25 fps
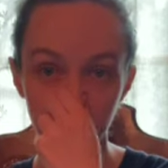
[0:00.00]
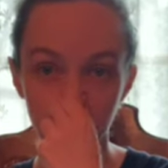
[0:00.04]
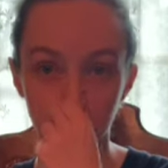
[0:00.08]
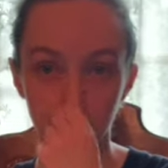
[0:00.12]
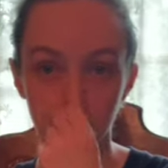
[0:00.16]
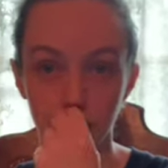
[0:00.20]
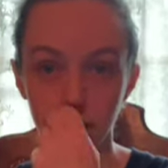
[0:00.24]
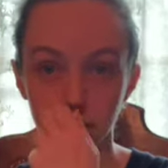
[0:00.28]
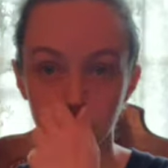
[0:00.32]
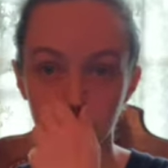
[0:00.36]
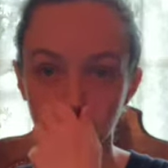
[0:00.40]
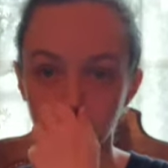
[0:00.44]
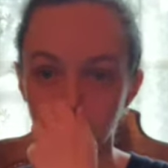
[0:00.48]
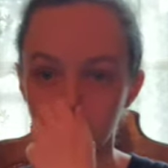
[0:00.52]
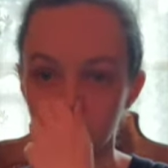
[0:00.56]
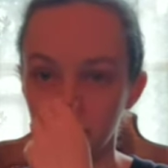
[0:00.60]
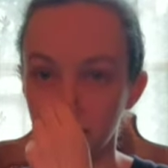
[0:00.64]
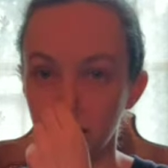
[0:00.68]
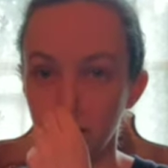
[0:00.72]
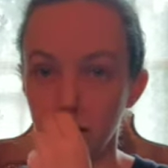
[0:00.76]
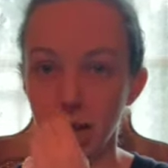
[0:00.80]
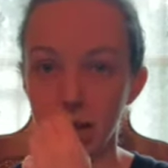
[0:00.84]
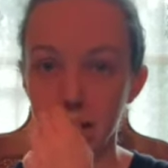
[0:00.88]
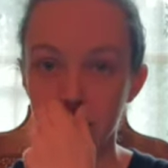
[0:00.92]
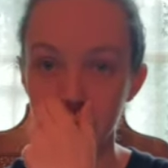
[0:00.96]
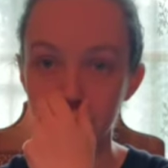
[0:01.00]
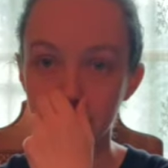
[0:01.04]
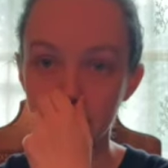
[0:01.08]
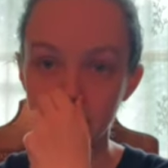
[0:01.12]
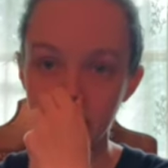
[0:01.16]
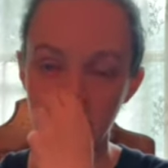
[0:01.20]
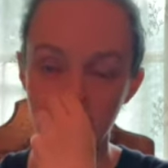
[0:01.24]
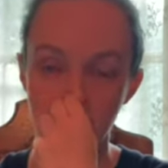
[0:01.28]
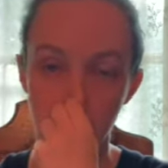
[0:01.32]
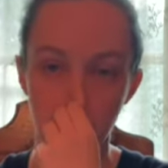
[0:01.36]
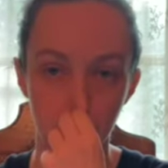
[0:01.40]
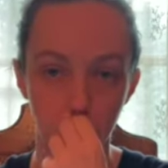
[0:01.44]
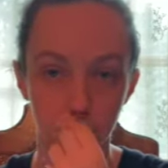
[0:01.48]
you, or like
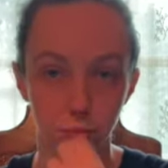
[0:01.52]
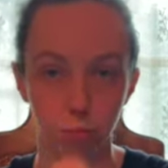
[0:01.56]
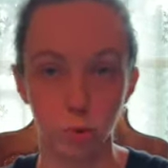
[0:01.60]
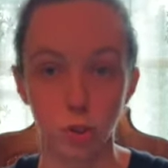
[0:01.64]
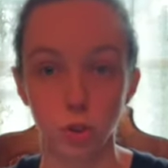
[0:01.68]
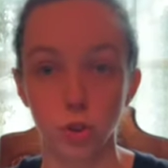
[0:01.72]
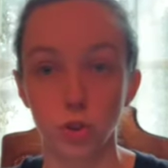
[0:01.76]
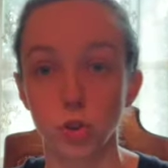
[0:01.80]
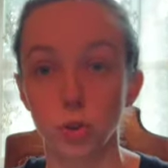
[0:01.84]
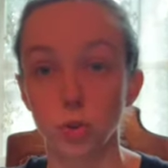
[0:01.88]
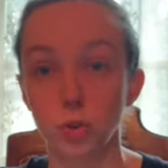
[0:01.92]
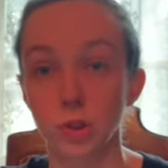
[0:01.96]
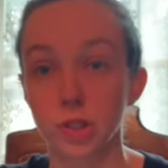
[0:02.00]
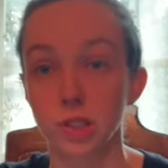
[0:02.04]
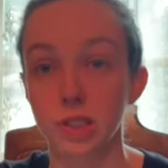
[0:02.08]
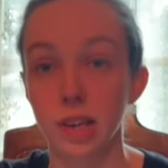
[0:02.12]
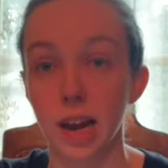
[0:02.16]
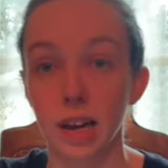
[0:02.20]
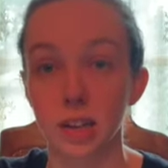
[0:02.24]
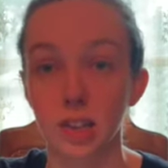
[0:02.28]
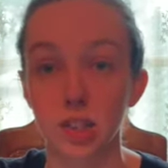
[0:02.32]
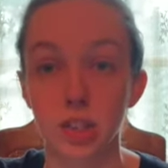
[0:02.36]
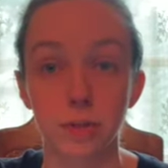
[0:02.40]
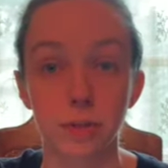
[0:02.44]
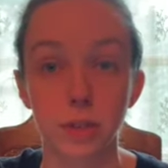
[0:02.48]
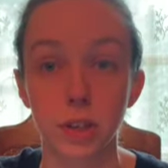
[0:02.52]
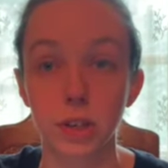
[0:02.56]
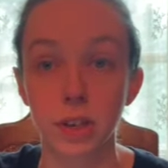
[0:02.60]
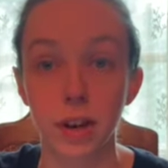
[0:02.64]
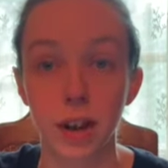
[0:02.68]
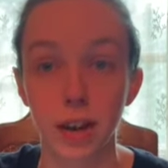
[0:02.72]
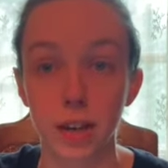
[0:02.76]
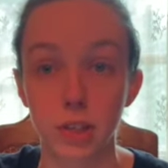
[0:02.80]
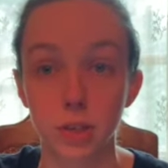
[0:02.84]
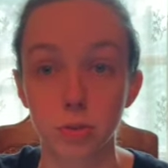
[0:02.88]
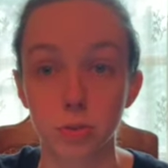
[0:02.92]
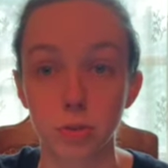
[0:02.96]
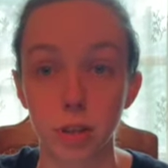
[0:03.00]
say, we'll do this activity
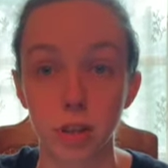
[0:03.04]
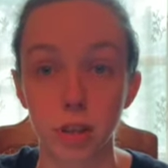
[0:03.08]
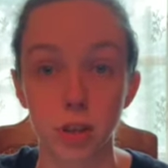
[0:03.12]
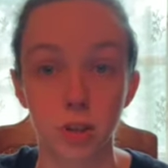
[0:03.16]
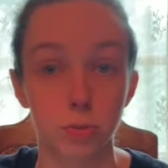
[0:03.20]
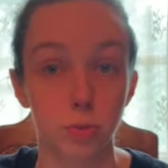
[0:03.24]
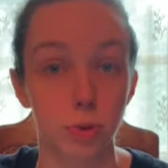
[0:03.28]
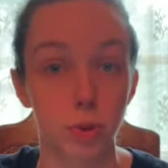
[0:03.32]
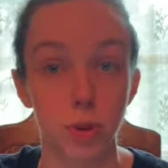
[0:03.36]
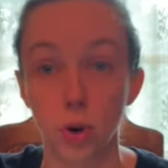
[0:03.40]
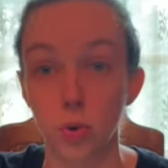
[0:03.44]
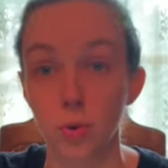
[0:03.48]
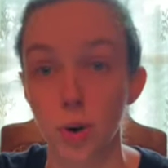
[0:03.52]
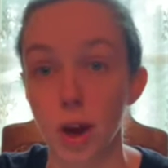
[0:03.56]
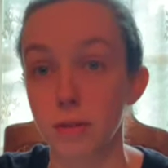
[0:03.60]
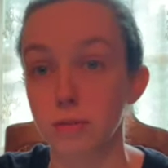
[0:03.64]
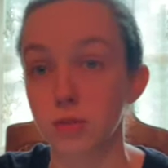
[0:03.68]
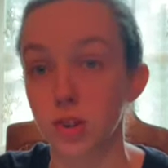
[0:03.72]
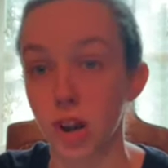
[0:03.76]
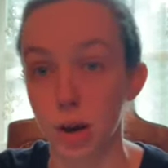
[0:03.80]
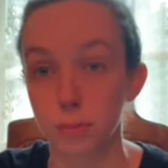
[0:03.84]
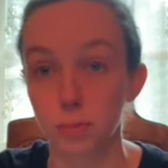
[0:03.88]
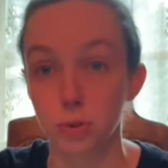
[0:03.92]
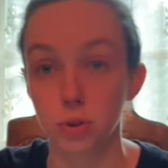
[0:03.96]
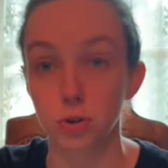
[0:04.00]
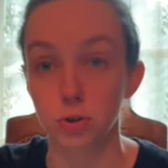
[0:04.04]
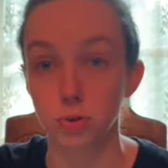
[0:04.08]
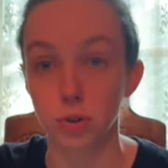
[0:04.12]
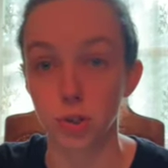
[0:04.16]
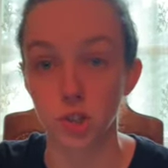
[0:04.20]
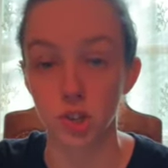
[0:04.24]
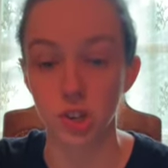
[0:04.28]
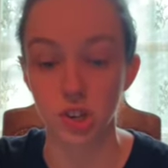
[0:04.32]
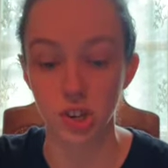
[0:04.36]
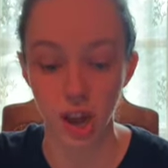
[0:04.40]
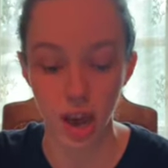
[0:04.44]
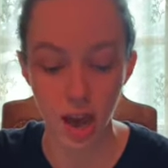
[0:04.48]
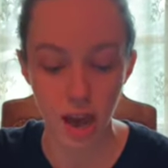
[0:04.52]
next week because we don't have time to do it
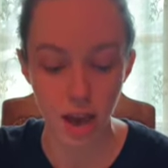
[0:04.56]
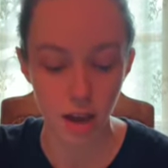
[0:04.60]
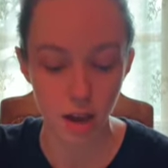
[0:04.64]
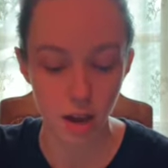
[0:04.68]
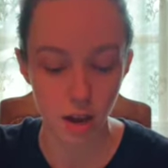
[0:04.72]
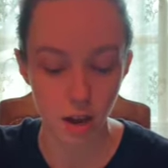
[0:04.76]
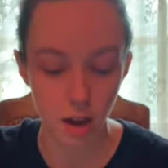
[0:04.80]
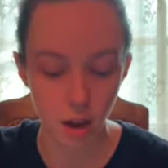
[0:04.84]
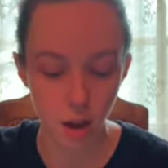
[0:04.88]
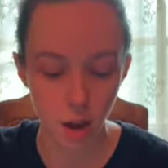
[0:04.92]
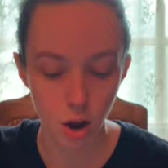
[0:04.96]
today,